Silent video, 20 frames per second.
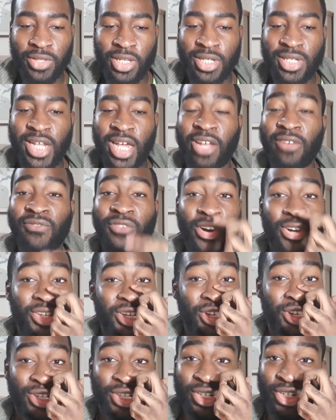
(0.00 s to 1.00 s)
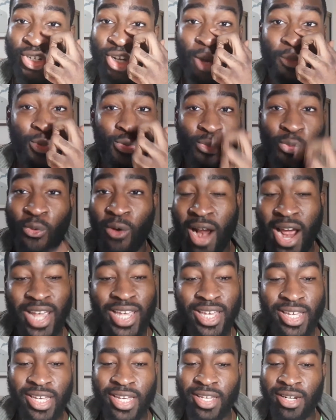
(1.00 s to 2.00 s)
This second verse, he just jumps
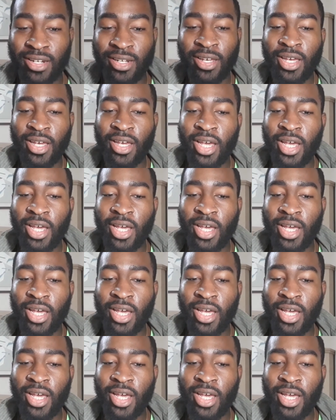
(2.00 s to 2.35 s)
right in.